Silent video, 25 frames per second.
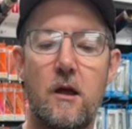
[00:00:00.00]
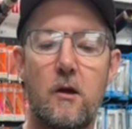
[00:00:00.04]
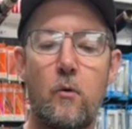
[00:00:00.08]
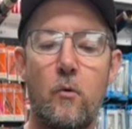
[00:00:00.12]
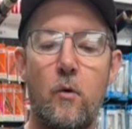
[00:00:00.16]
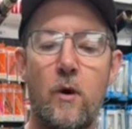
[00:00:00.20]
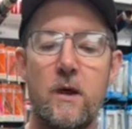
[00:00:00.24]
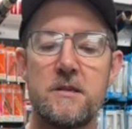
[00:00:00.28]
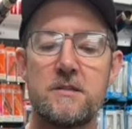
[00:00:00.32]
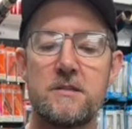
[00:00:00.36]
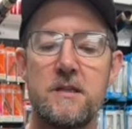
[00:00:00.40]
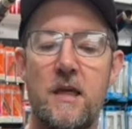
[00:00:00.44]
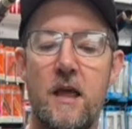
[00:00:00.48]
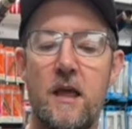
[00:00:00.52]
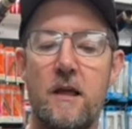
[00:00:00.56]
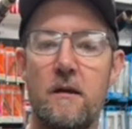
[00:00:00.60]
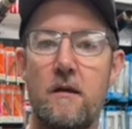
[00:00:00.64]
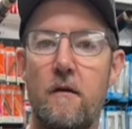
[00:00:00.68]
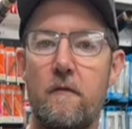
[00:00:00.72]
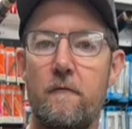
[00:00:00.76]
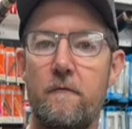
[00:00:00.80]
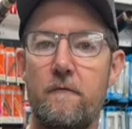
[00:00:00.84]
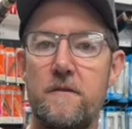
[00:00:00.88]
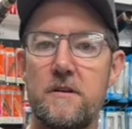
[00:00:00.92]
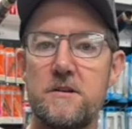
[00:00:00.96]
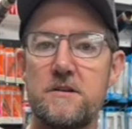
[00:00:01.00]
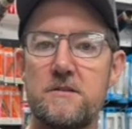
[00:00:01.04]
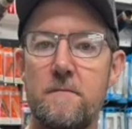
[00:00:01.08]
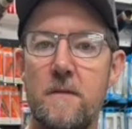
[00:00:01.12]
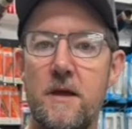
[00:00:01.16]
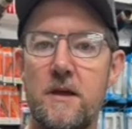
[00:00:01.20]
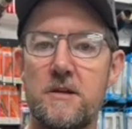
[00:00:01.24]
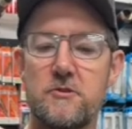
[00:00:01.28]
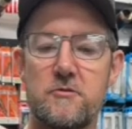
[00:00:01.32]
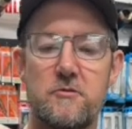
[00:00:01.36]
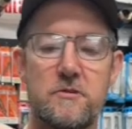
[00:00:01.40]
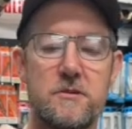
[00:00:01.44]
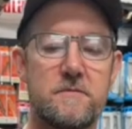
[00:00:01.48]
Queensland fish
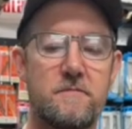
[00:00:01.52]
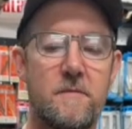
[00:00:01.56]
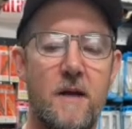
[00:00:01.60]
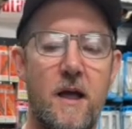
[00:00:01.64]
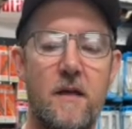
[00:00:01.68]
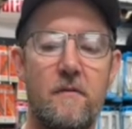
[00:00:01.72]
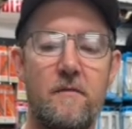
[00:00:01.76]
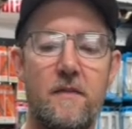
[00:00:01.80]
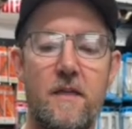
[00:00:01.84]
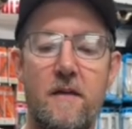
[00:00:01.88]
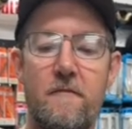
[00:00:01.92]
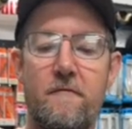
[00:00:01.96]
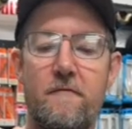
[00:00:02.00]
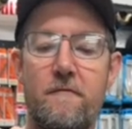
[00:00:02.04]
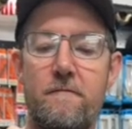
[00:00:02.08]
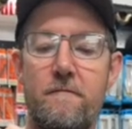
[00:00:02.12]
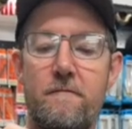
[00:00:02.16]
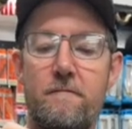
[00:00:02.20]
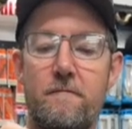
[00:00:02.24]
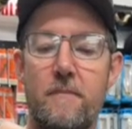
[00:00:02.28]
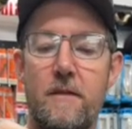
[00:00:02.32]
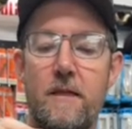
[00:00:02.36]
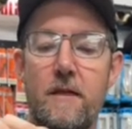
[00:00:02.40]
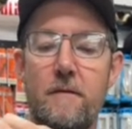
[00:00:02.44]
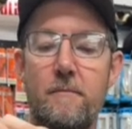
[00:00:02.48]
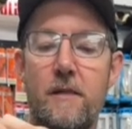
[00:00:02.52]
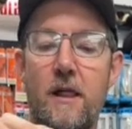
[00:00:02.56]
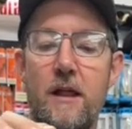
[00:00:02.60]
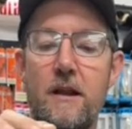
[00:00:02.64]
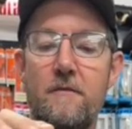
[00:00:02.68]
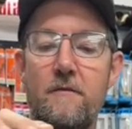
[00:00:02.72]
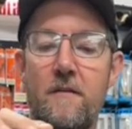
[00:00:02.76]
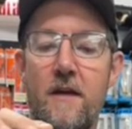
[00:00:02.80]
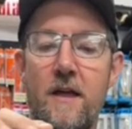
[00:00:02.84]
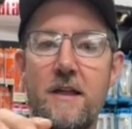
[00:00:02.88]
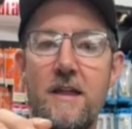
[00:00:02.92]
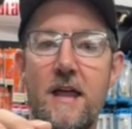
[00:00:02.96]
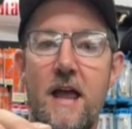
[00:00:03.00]
measurers, mate. They're bloody
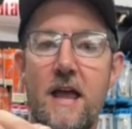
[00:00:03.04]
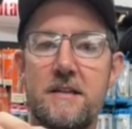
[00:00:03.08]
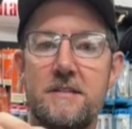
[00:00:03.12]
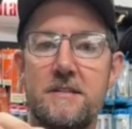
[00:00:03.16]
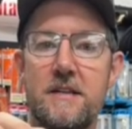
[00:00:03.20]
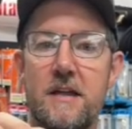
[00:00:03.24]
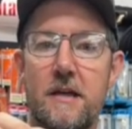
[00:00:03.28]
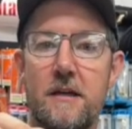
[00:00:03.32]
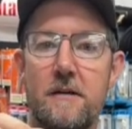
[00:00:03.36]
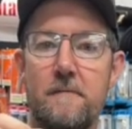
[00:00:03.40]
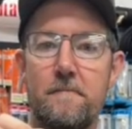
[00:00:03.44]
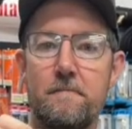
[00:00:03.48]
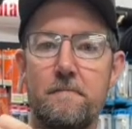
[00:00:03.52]
fantastic.